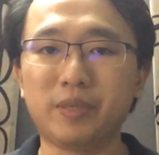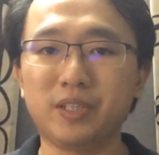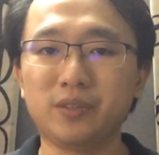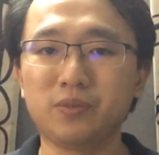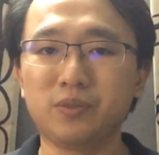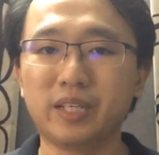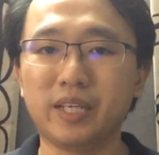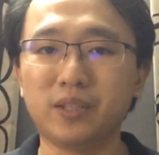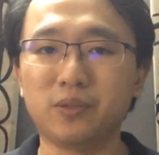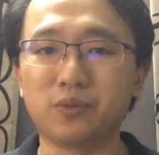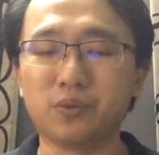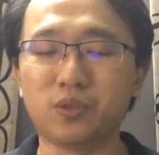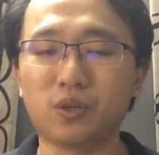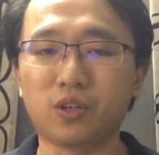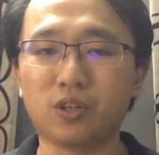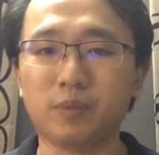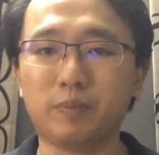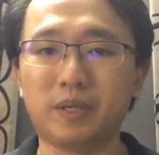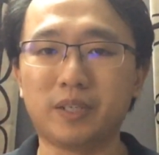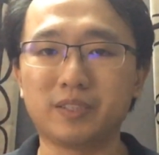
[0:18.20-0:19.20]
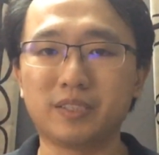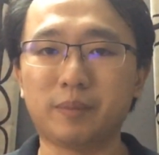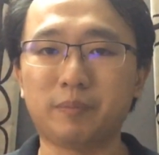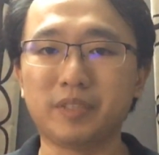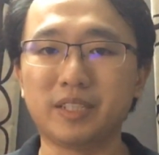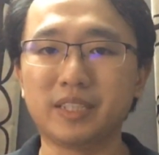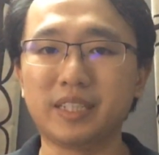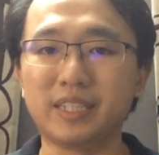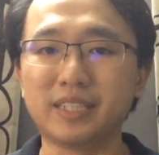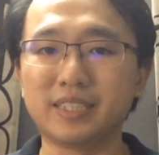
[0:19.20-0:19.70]
I'm here today to talk about some
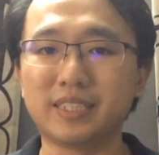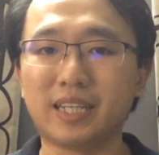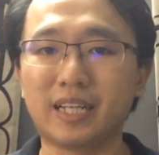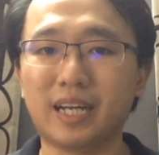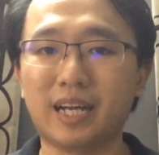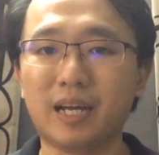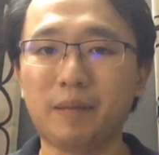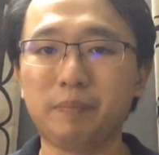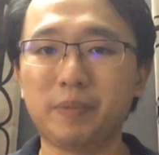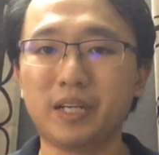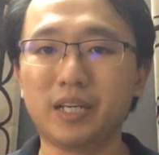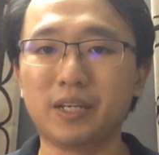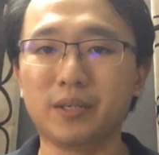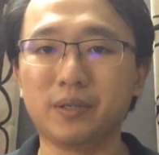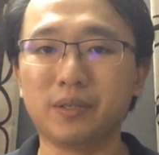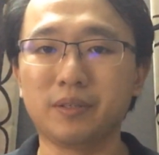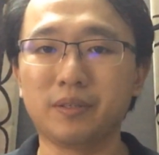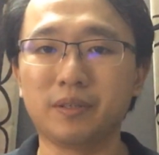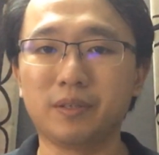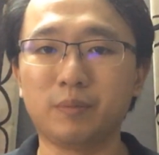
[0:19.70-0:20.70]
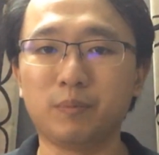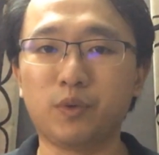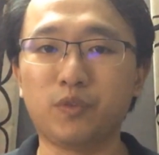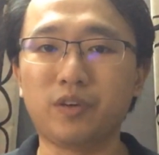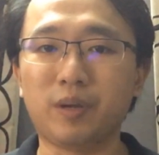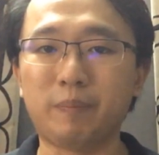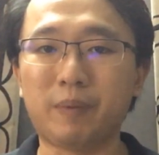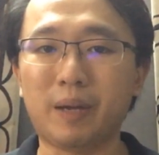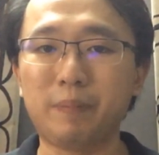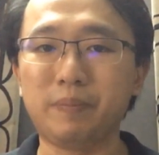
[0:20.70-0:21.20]
of the things that are happening
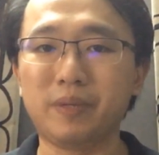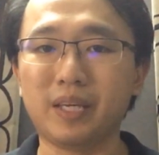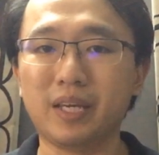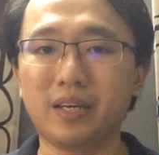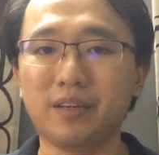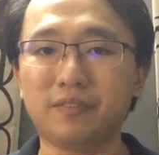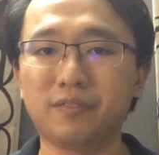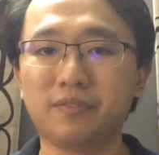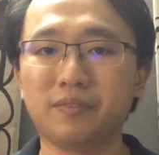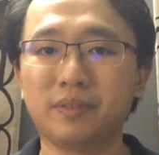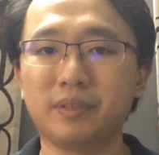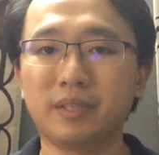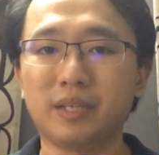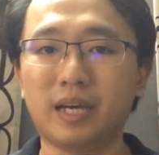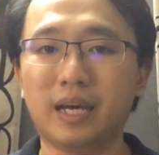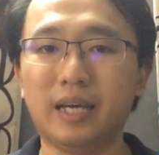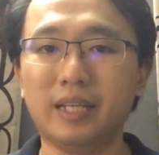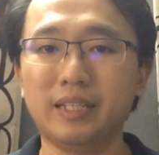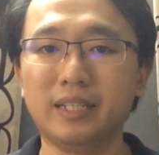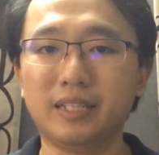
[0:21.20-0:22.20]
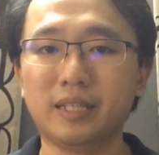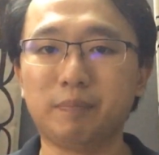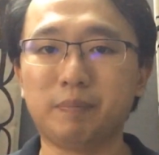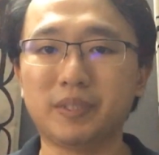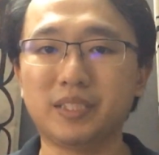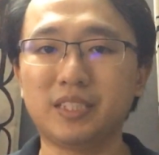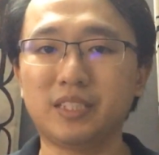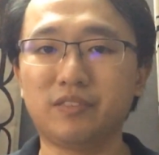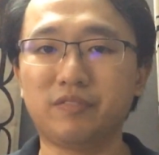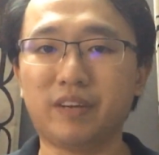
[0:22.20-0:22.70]
both at MyPF and in the
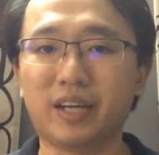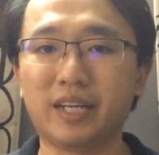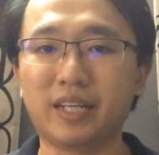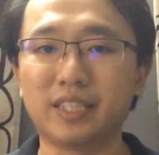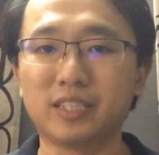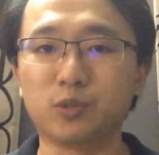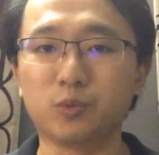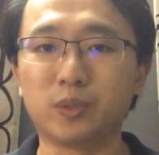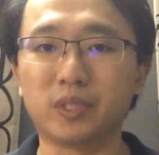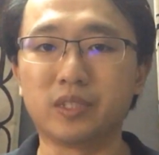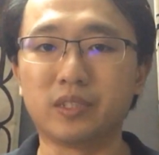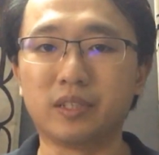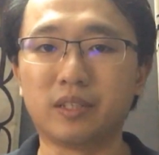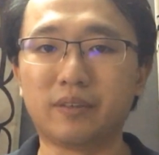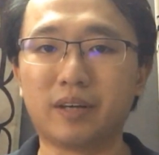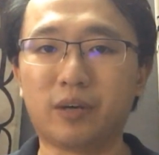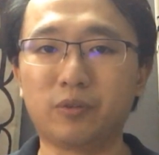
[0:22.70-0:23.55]
personal finance world